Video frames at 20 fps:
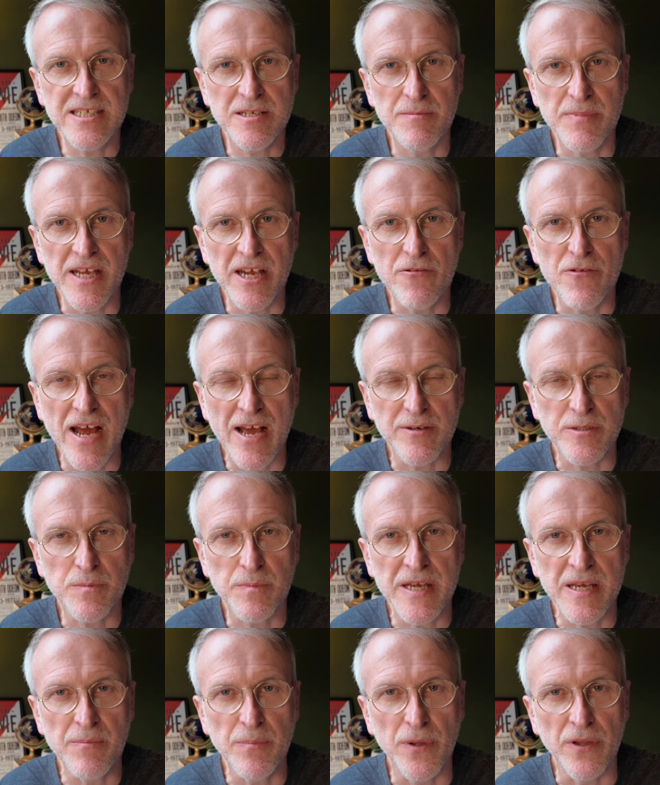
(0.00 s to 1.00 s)
to be around
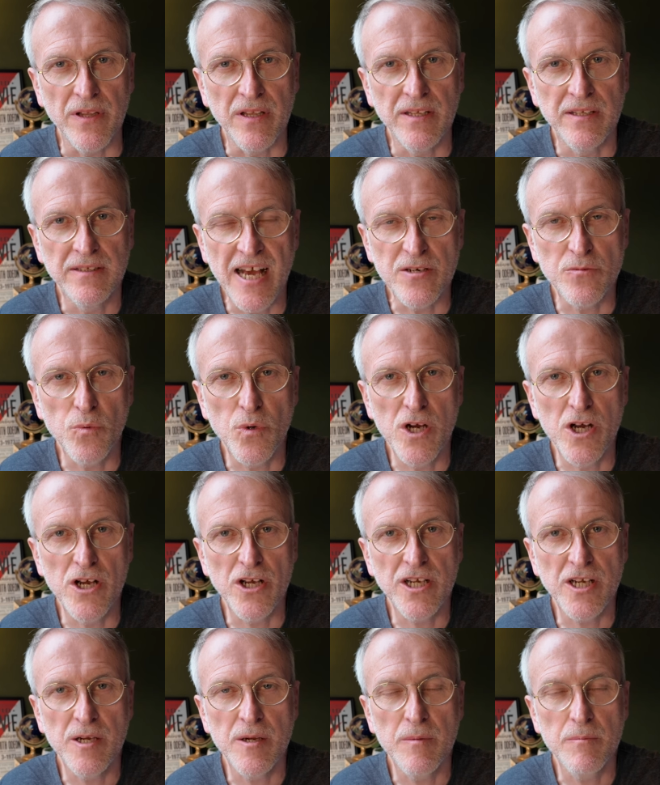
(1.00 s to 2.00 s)
people, and
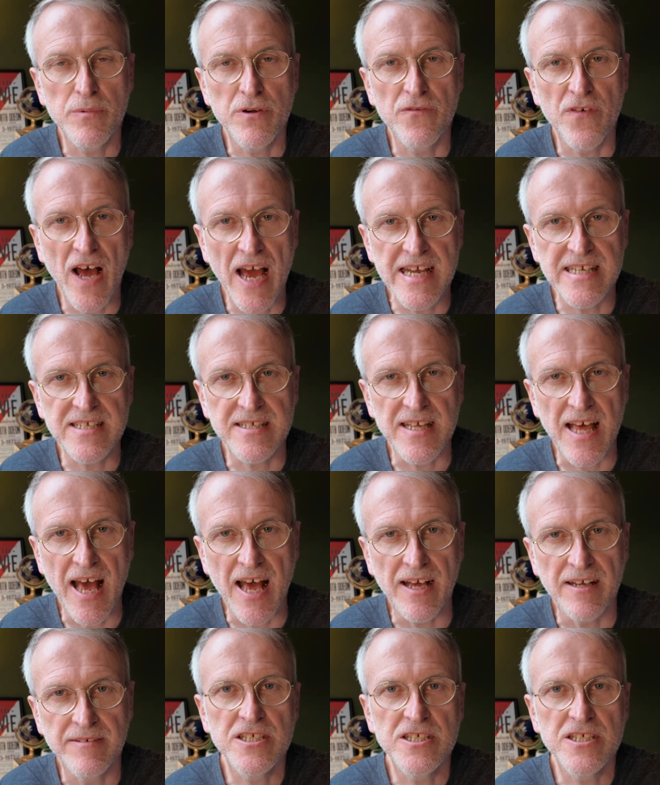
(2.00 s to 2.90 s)
work provides that.